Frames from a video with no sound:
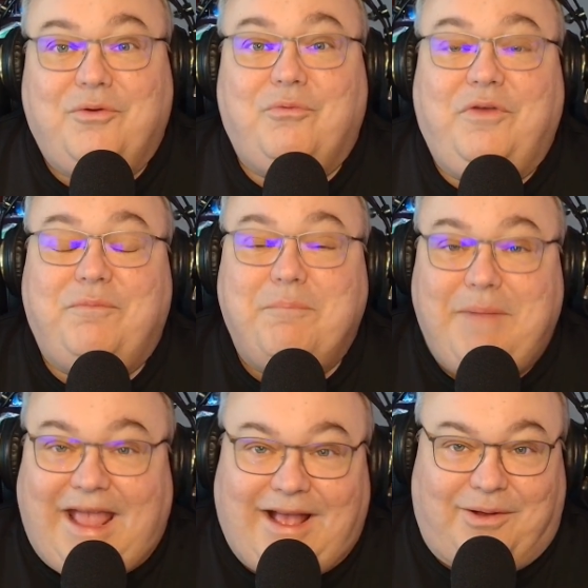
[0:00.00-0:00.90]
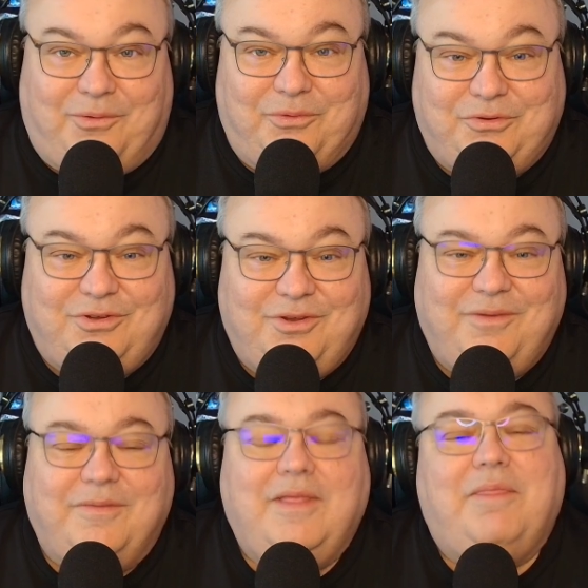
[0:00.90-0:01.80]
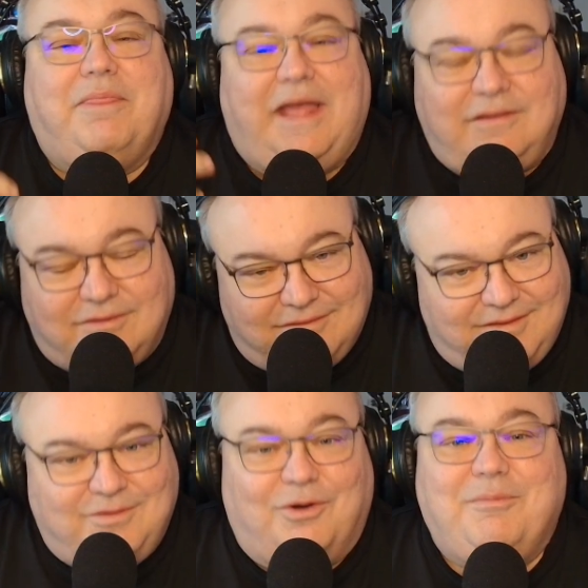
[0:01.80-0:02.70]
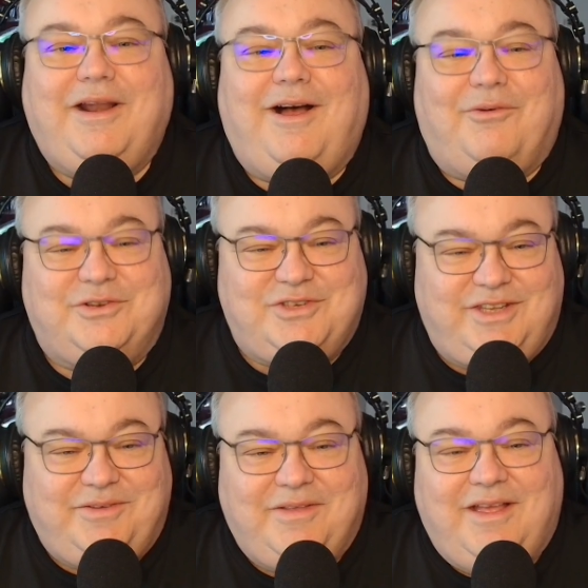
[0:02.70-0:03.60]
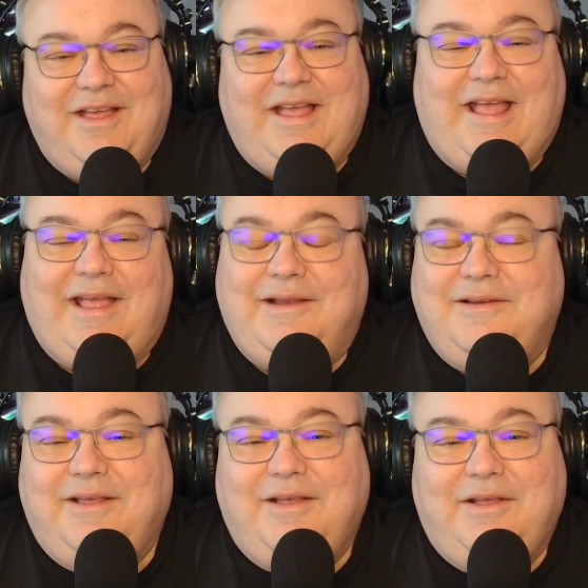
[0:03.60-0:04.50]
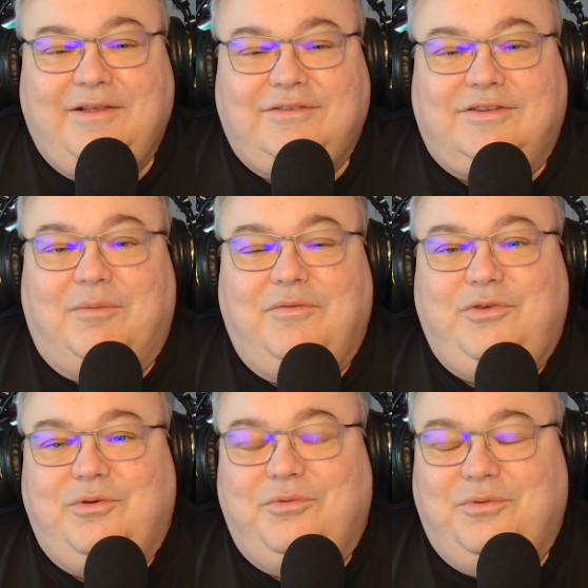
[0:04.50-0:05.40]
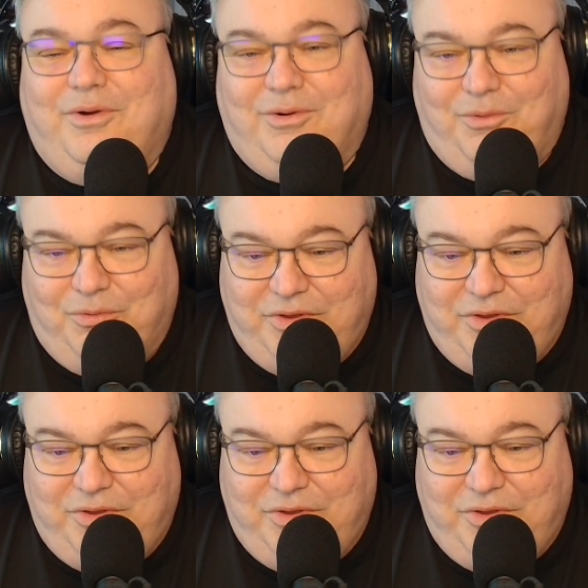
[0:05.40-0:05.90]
with MALs. That's the terminology. And some of you are old